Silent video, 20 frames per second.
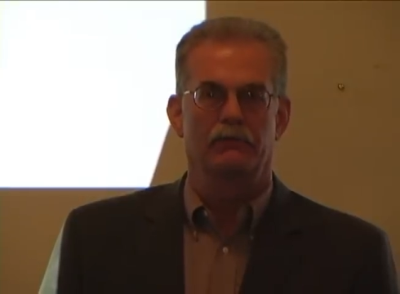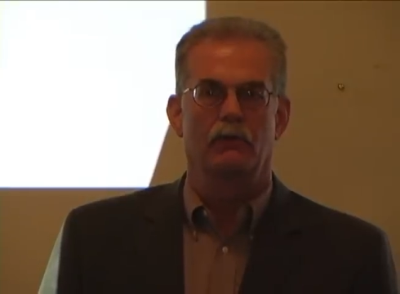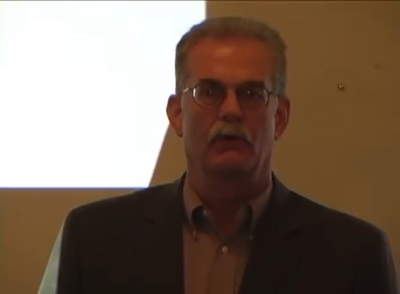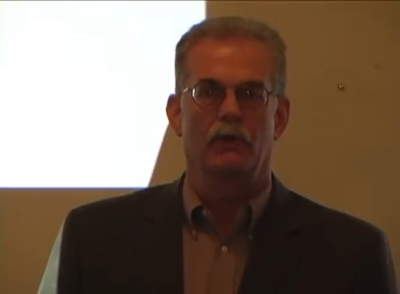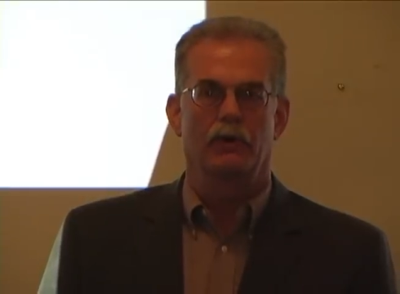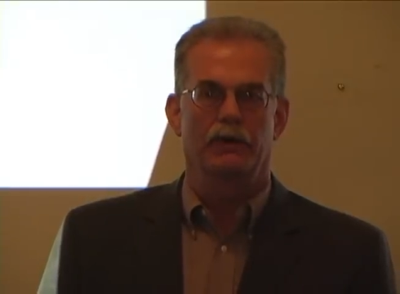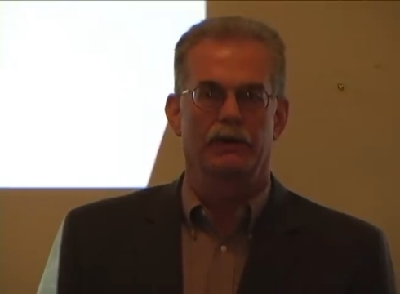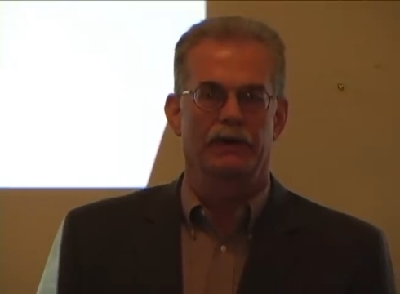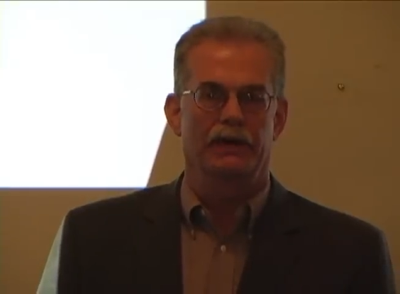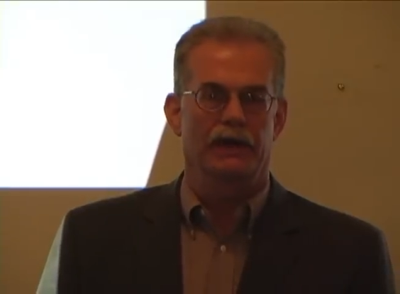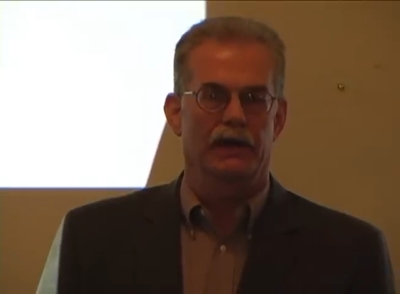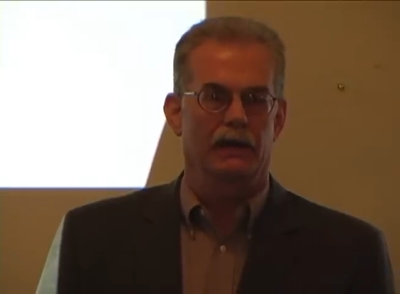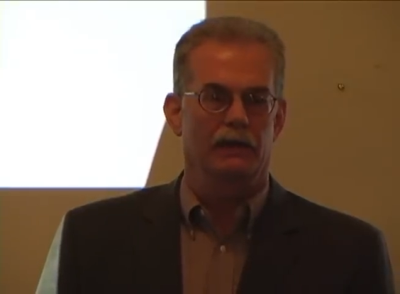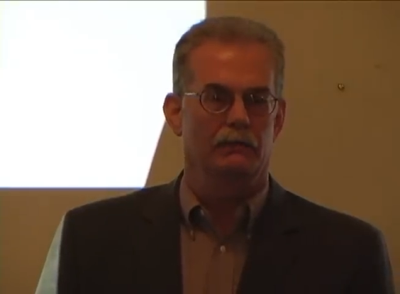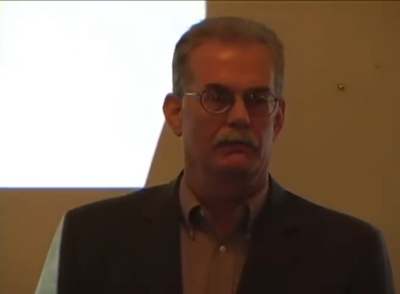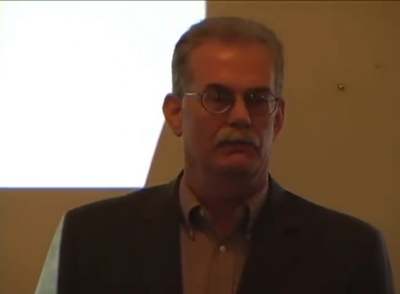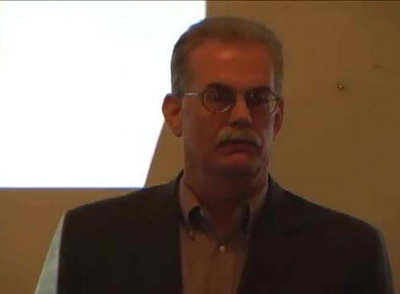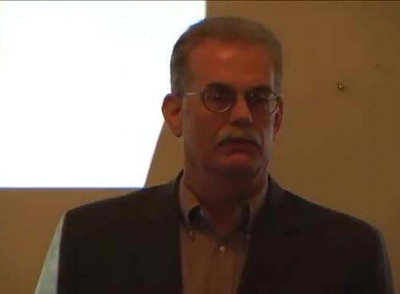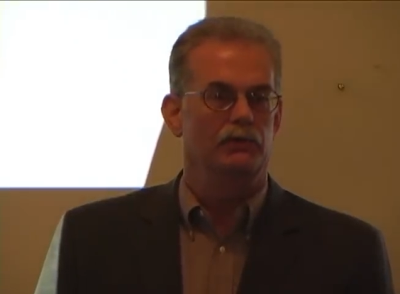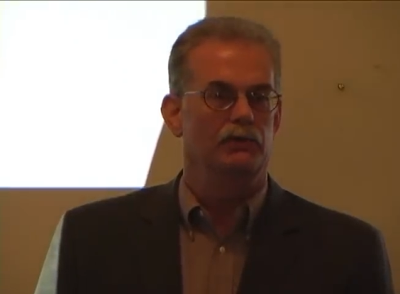for
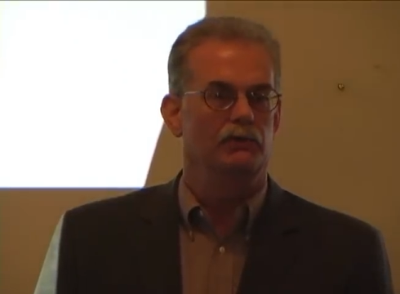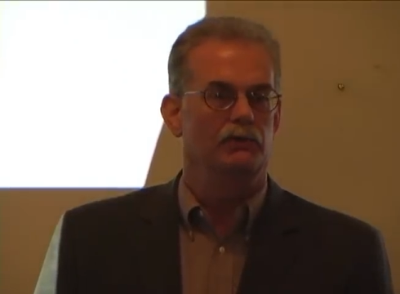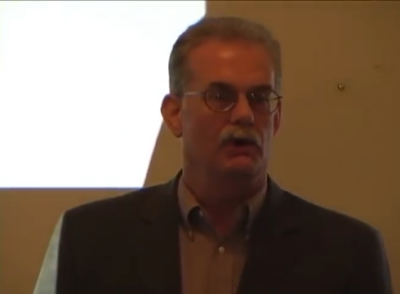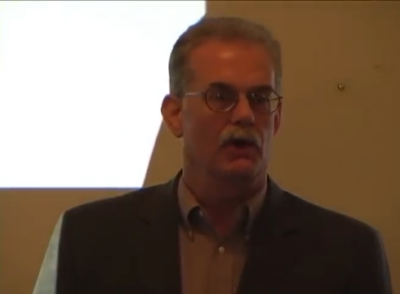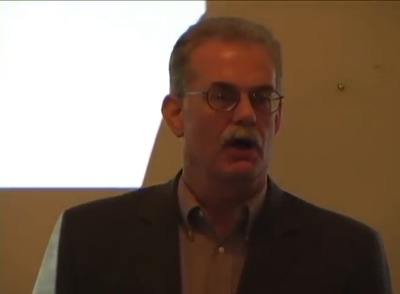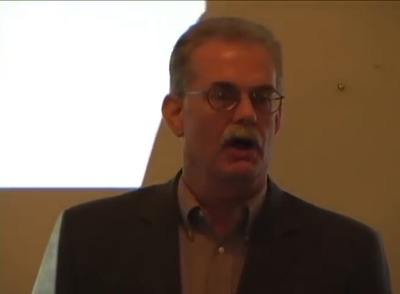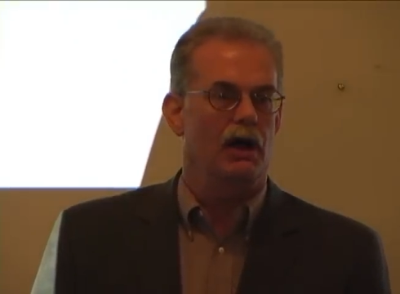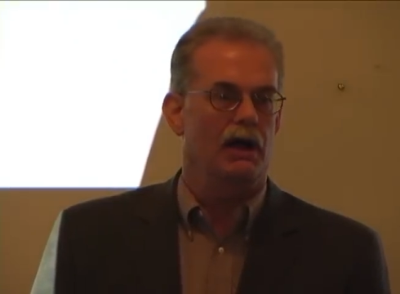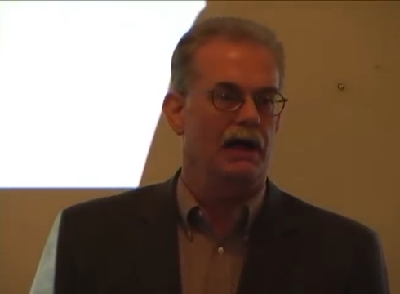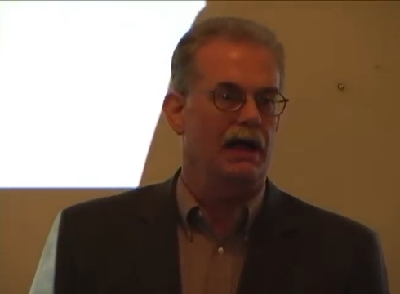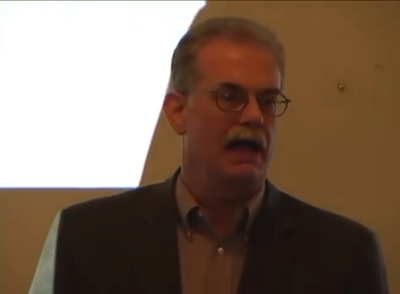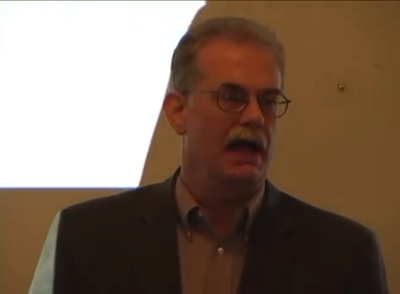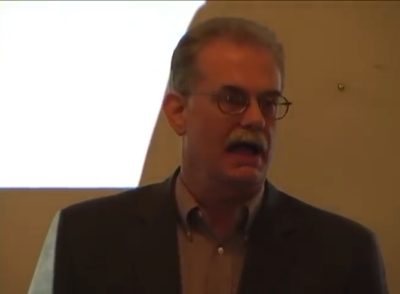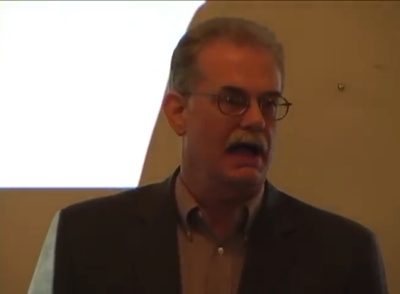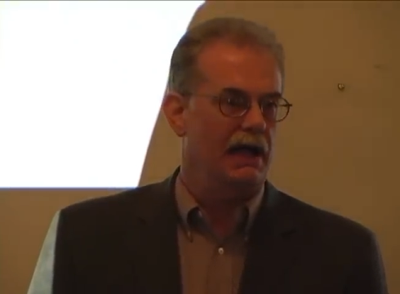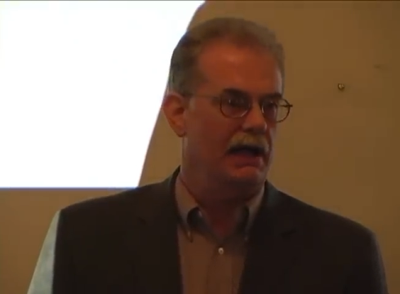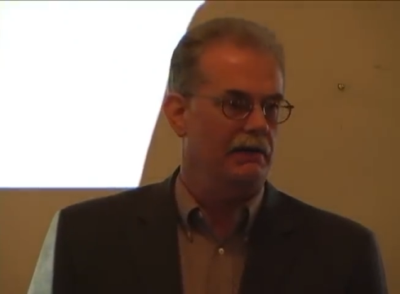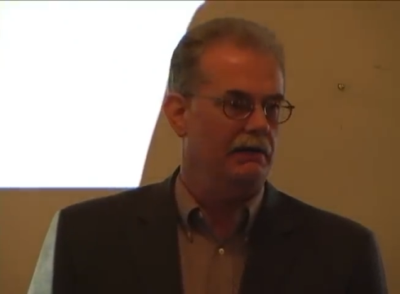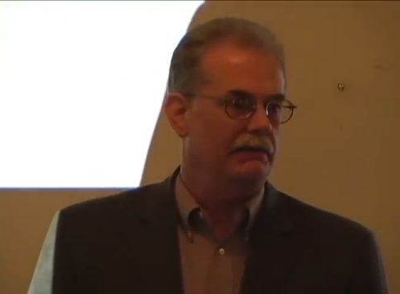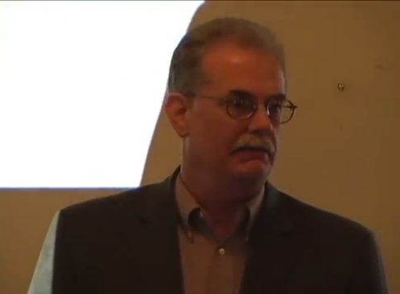them to not
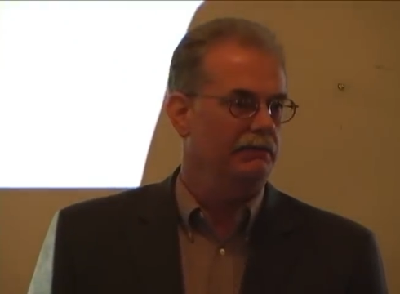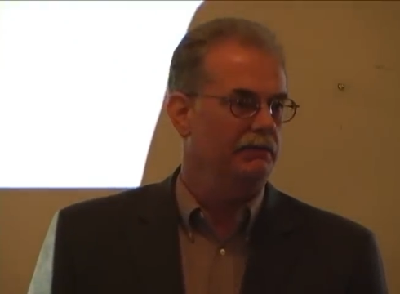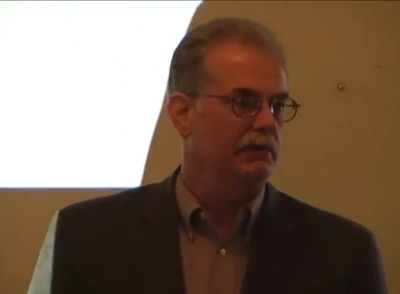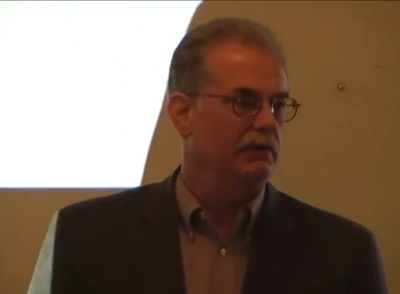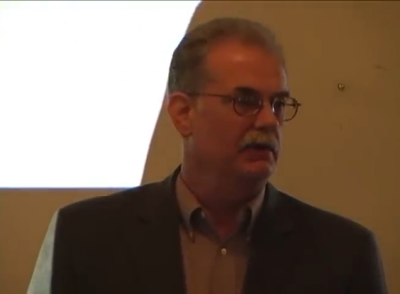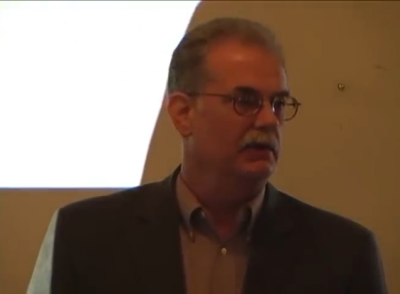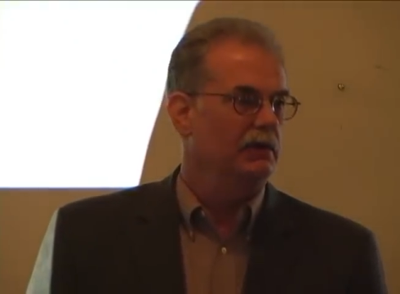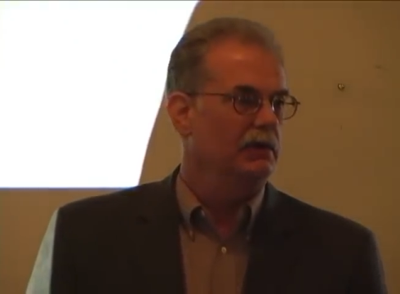have